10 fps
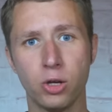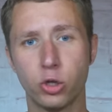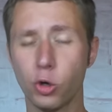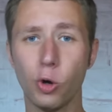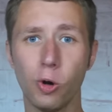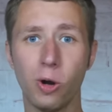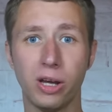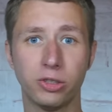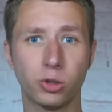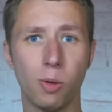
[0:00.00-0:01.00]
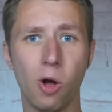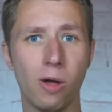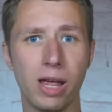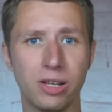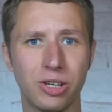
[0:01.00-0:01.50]
Sure, a
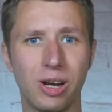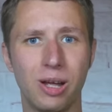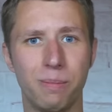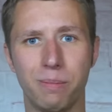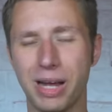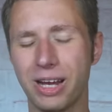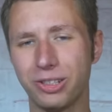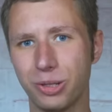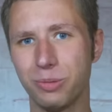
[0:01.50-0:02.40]
small antenna might get